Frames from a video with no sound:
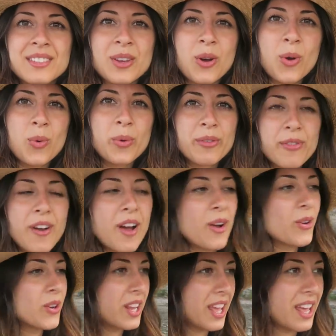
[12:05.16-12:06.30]
So we
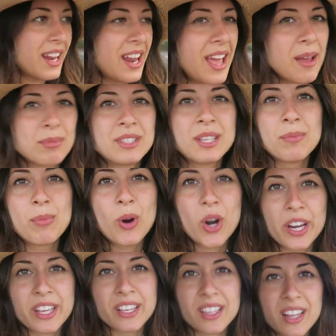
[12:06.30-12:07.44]
found an empty
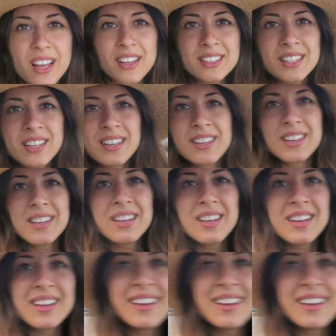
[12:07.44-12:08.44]
parking lot. Well, not